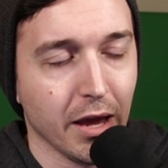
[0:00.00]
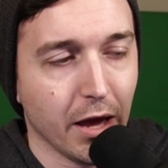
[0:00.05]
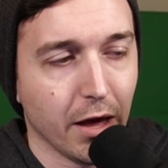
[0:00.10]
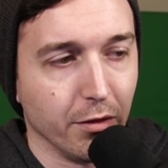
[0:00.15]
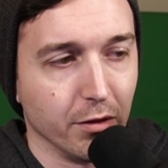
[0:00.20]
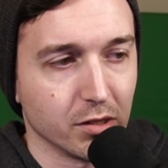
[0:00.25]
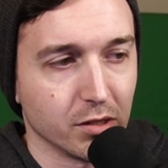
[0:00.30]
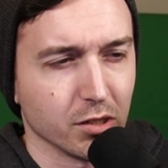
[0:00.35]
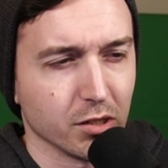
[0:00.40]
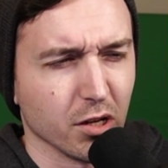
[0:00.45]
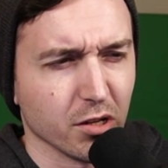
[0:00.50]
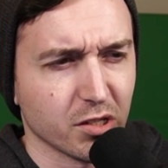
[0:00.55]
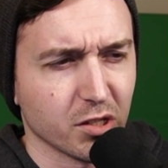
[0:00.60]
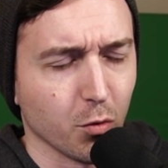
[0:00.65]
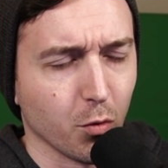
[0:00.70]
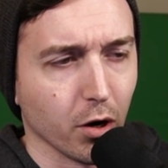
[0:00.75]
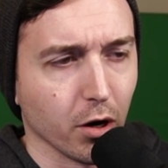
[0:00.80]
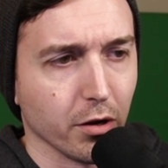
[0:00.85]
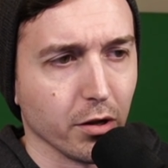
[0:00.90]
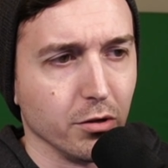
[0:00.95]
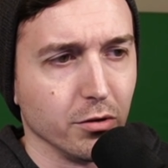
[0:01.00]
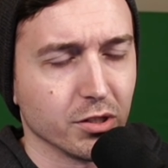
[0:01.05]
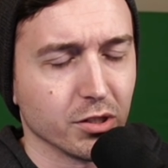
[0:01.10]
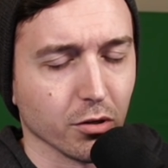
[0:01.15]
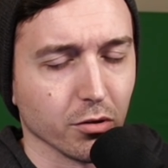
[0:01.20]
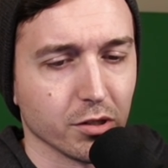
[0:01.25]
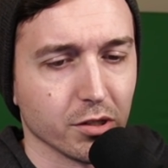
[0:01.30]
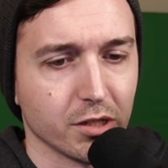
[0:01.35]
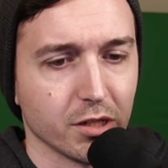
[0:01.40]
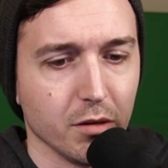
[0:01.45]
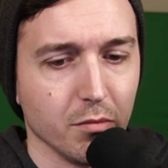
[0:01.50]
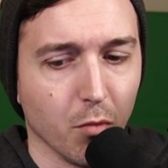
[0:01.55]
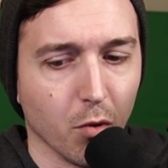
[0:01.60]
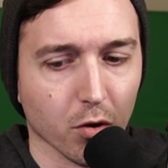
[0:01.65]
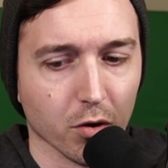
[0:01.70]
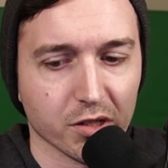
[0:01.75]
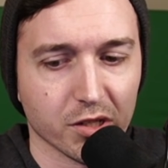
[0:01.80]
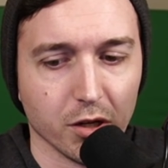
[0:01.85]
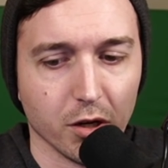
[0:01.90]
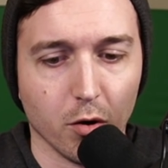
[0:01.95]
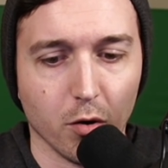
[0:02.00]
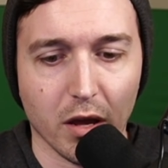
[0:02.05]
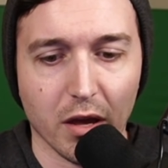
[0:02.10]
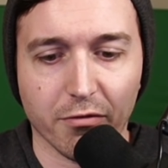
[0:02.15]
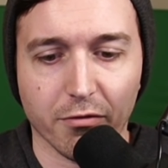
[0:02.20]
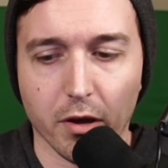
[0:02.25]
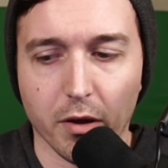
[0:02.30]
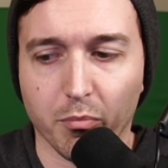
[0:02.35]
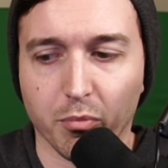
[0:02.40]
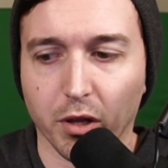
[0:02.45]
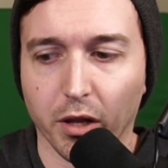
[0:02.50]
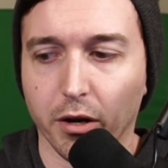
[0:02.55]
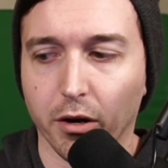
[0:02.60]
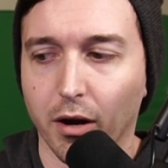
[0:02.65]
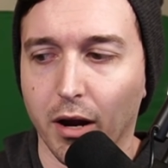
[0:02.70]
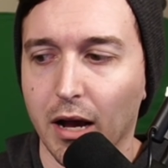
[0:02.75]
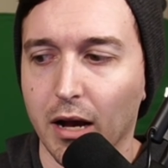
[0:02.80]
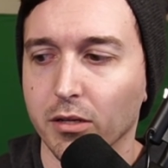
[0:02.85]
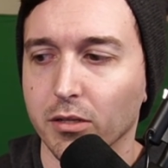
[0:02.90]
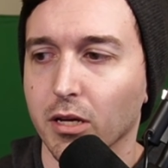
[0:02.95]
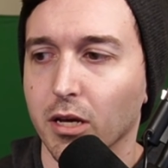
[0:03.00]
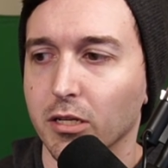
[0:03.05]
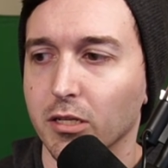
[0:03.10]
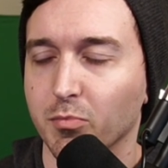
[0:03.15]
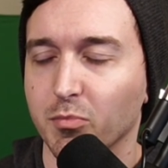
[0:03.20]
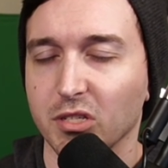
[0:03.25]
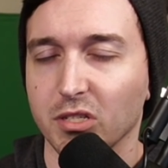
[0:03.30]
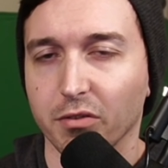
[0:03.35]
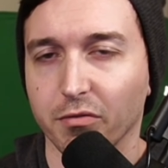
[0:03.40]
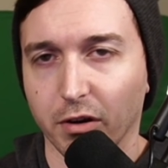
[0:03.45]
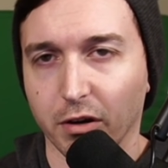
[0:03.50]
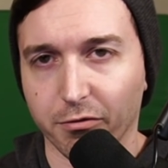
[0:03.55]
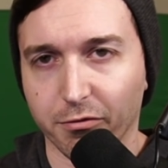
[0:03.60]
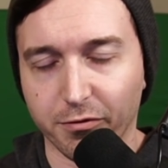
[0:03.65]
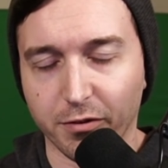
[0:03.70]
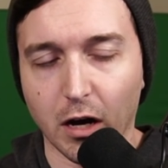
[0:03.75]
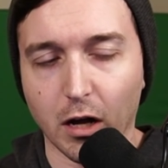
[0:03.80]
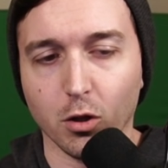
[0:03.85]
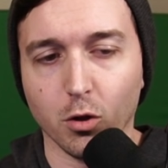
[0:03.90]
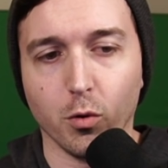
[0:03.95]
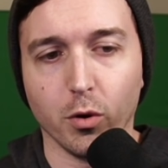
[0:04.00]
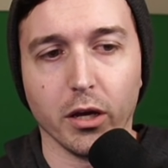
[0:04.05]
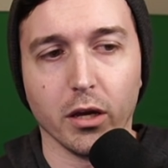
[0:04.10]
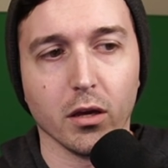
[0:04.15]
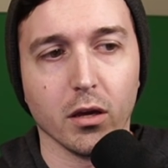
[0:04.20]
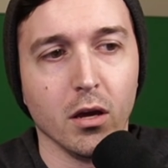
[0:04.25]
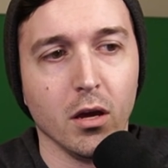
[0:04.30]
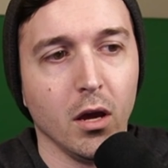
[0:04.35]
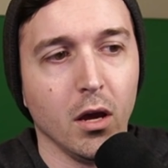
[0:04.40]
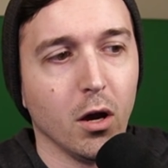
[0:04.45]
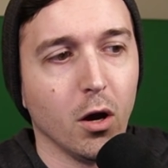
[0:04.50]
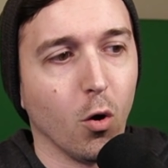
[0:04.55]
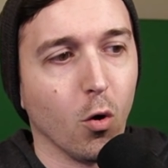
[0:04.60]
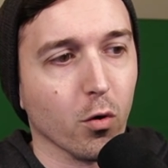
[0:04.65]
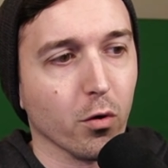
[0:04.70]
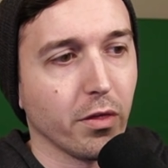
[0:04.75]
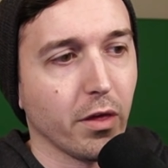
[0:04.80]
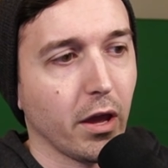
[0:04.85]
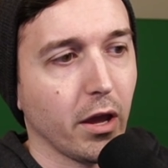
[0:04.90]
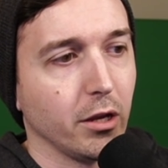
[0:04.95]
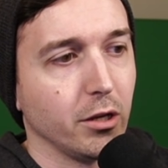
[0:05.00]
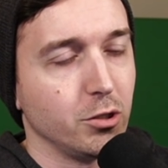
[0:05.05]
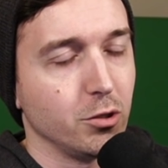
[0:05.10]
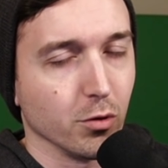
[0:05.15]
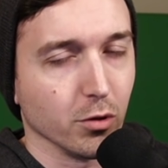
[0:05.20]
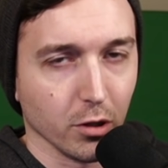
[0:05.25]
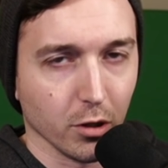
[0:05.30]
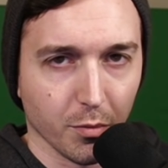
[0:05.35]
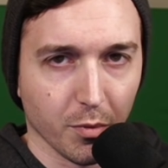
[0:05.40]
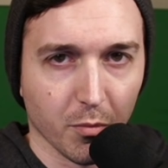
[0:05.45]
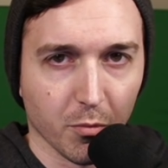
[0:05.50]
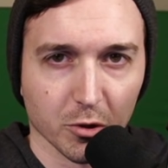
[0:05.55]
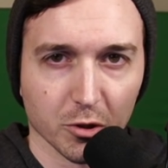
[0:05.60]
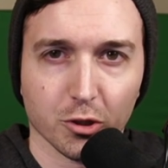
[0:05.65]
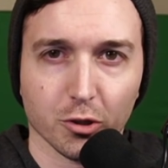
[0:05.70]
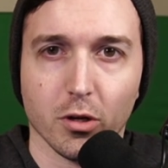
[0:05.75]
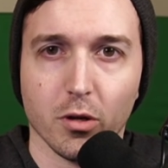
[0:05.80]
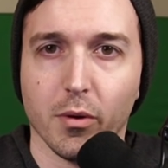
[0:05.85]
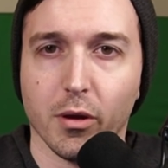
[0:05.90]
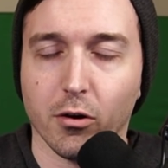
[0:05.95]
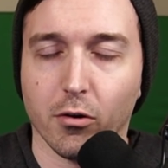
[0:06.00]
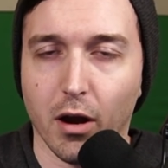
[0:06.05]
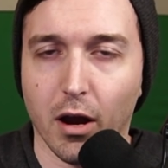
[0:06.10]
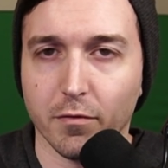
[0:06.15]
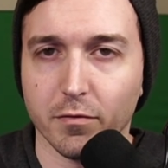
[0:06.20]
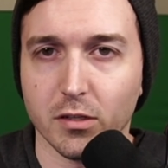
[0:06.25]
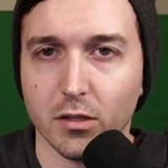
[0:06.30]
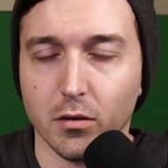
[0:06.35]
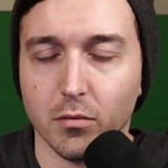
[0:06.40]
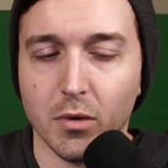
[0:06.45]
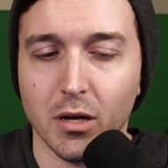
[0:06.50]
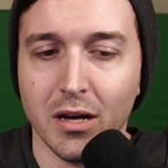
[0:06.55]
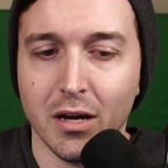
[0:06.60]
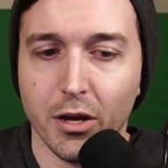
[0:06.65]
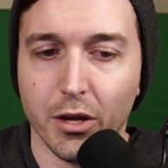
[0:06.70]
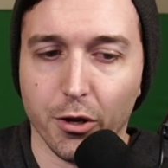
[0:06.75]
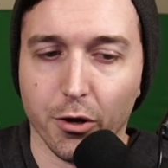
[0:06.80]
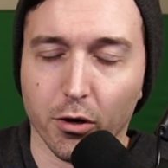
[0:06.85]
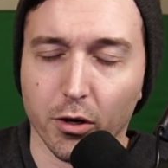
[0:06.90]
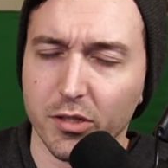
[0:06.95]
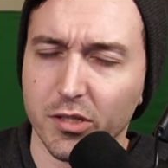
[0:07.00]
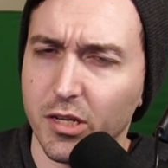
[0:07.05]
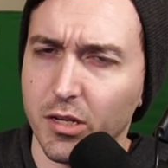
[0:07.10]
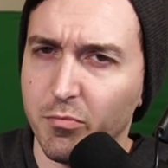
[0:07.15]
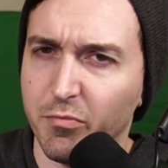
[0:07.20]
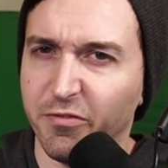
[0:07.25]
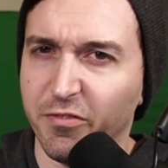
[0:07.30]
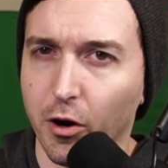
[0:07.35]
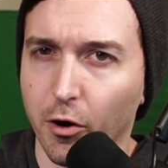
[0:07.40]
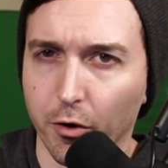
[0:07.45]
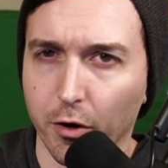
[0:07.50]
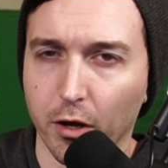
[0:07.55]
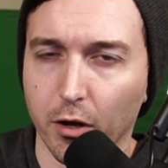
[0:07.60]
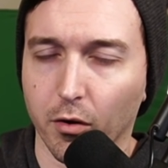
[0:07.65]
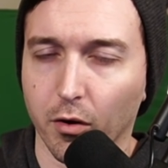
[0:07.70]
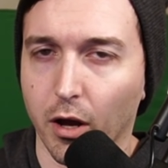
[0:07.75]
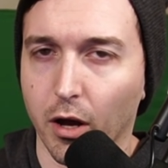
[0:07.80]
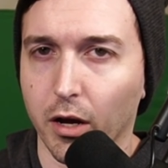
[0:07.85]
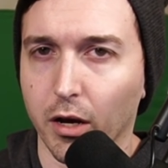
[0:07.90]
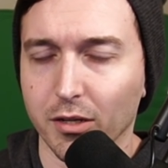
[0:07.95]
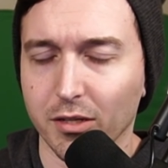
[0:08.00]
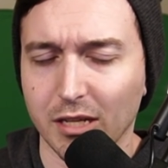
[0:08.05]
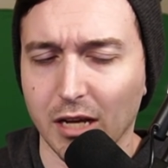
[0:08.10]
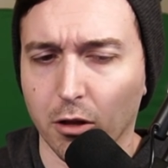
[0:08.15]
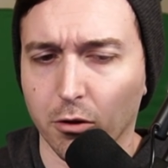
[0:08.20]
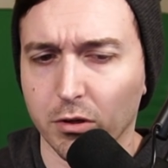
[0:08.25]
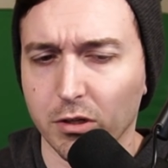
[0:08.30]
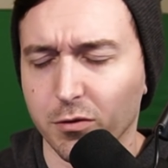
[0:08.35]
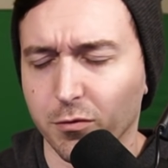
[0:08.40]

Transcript: This is also where you start to see more so if a player has a specific following or they do a little bit more streaming or have some, you're going to see varying salaries.